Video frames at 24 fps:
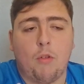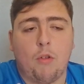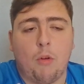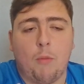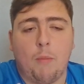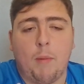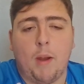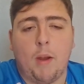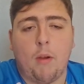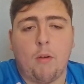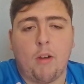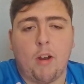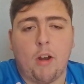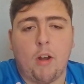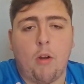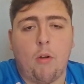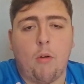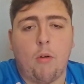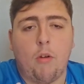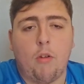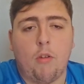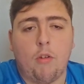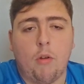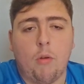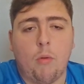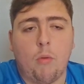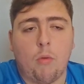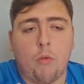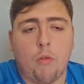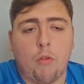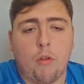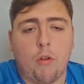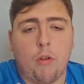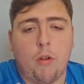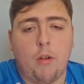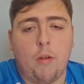somehow get a
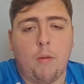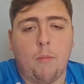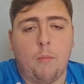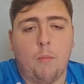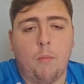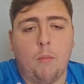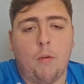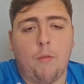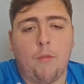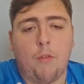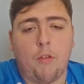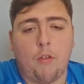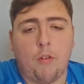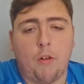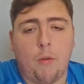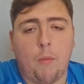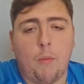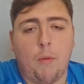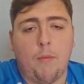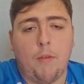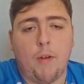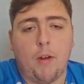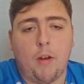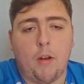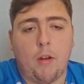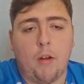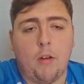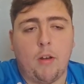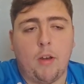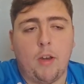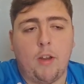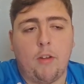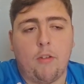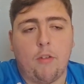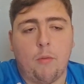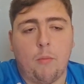result. Obviously, we've had a
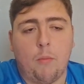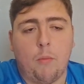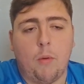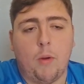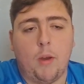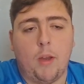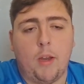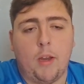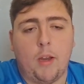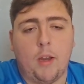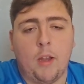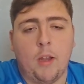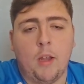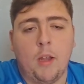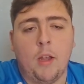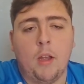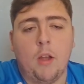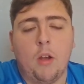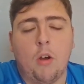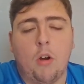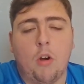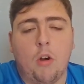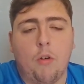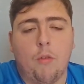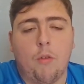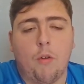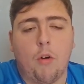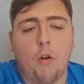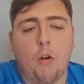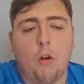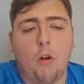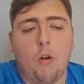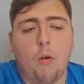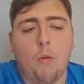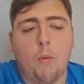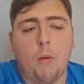decent week
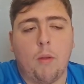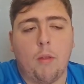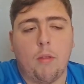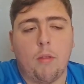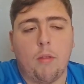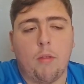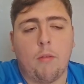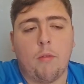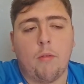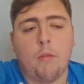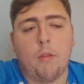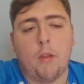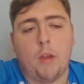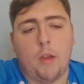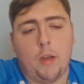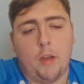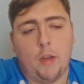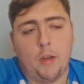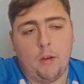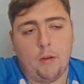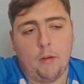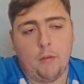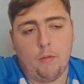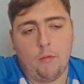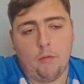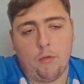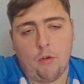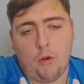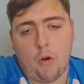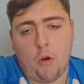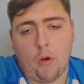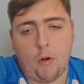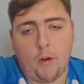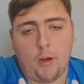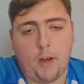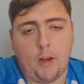overall with the
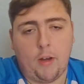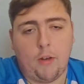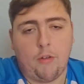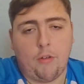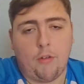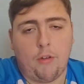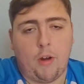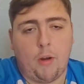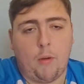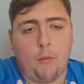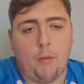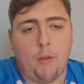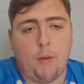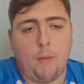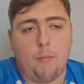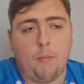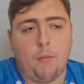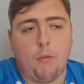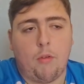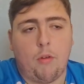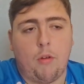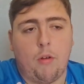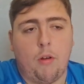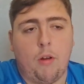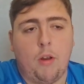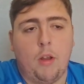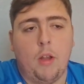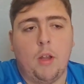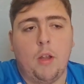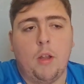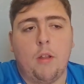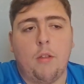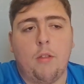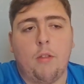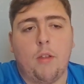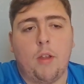draw against Southampton,
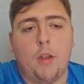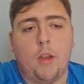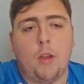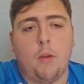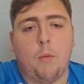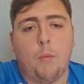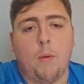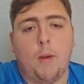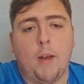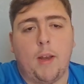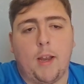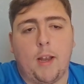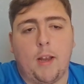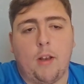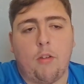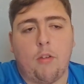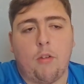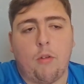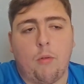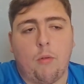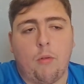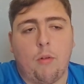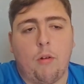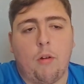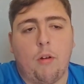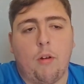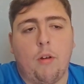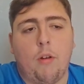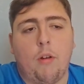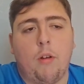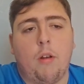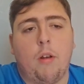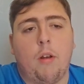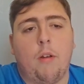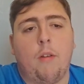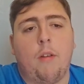the win against
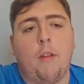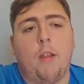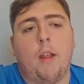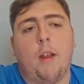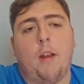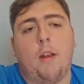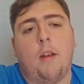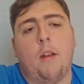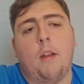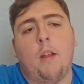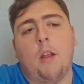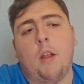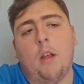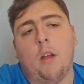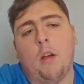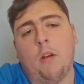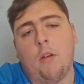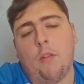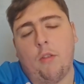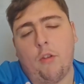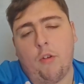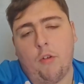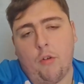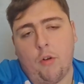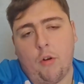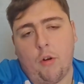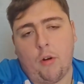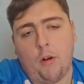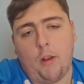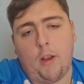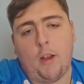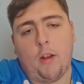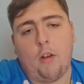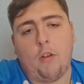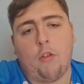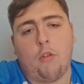Sunderland, and then the draw
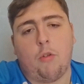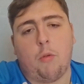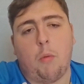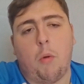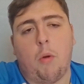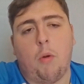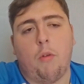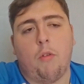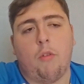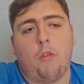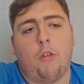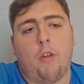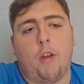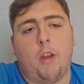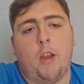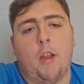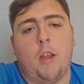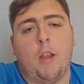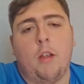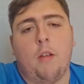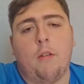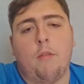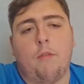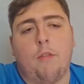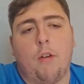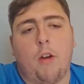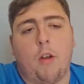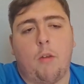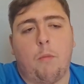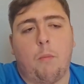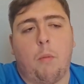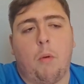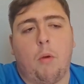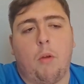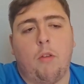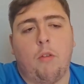against Swansea.
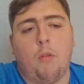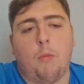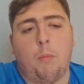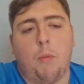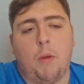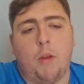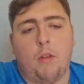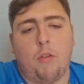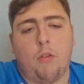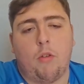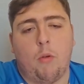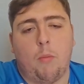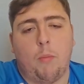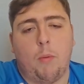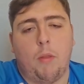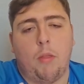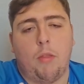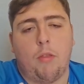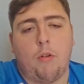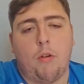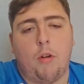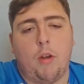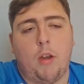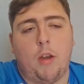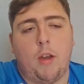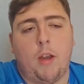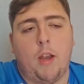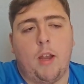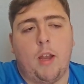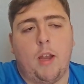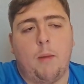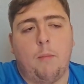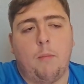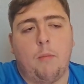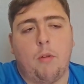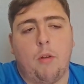5 points picked up in three
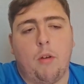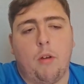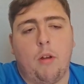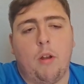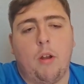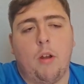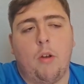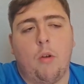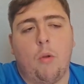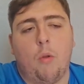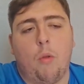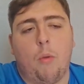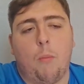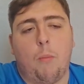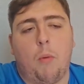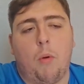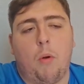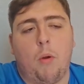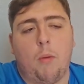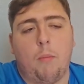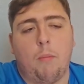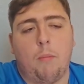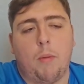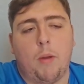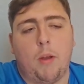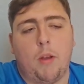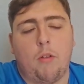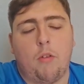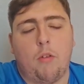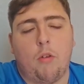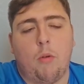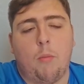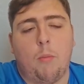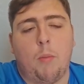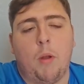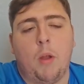games, and another point
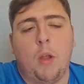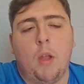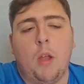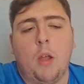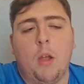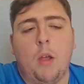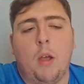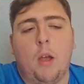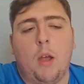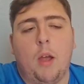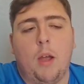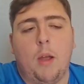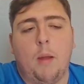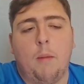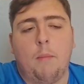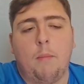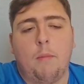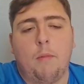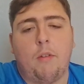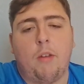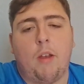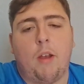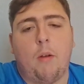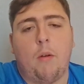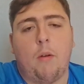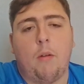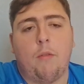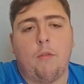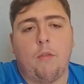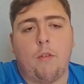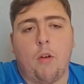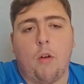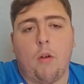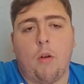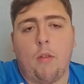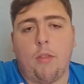picked up. Town
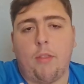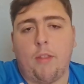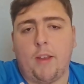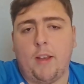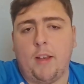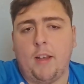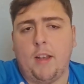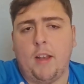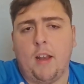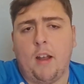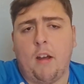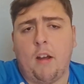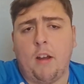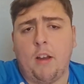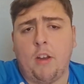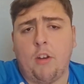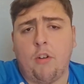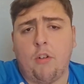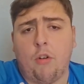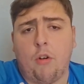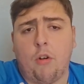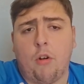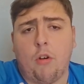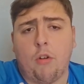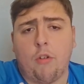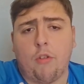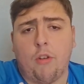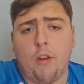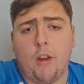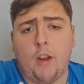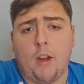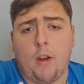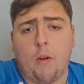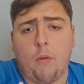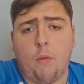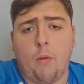have got, I think, 9 draws
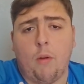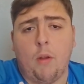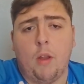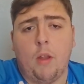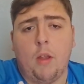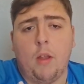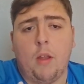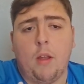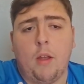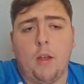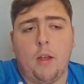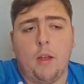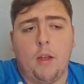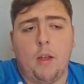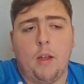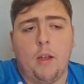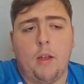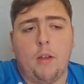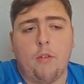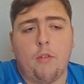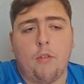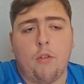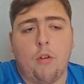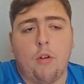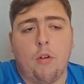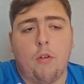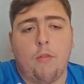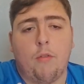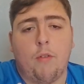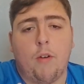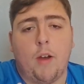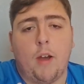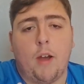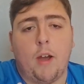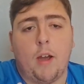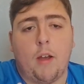now so
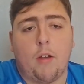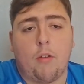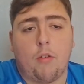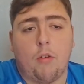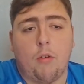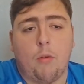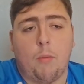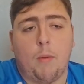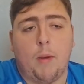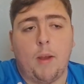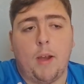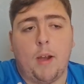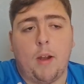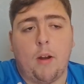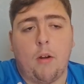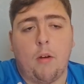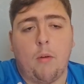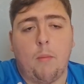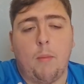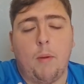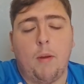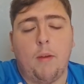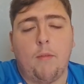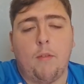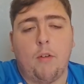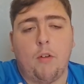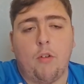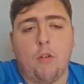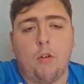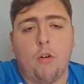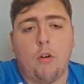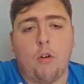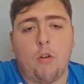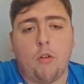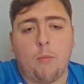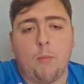far, so we are a bit of a
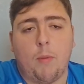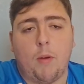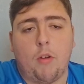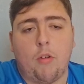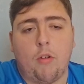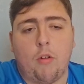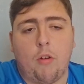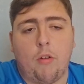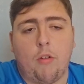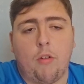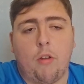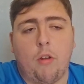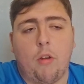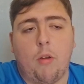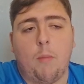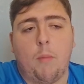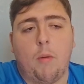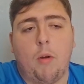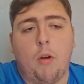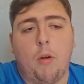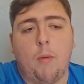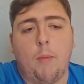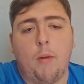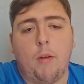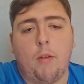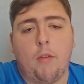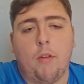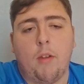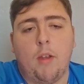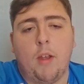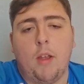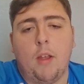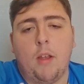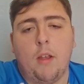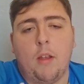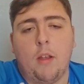draw specialist at the moment.
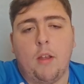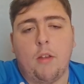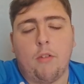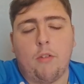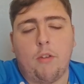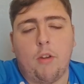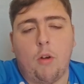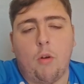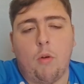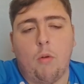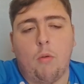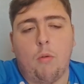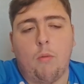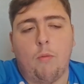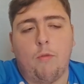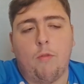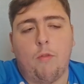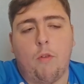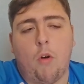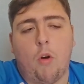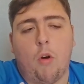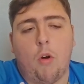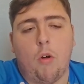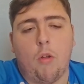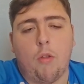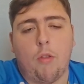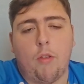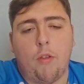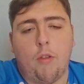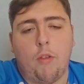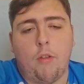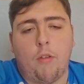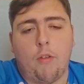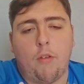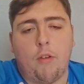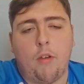Still fourth
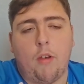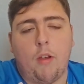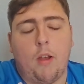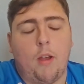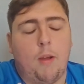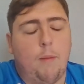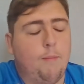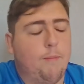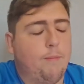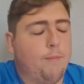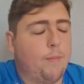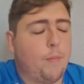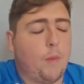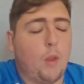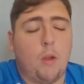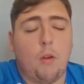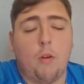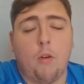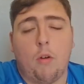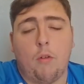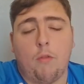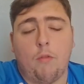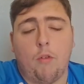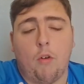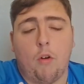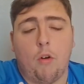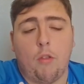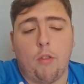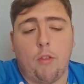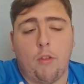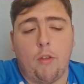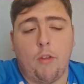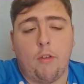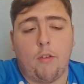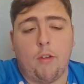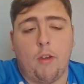in the fourth